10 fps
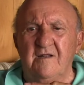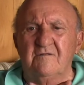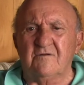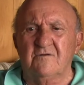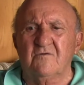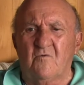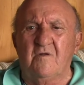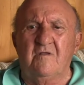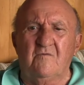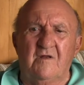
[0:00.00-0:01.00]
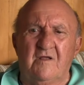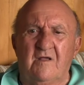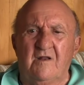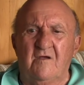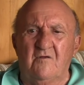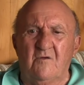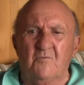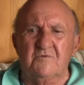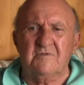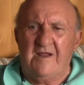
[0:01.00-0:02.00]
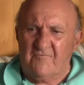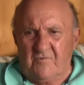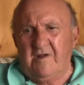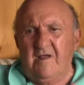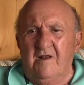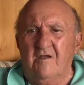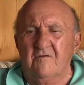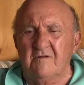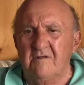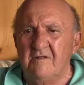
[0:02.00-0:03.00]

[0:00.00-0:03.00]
and then turned 20 when I got out almost, after I got out.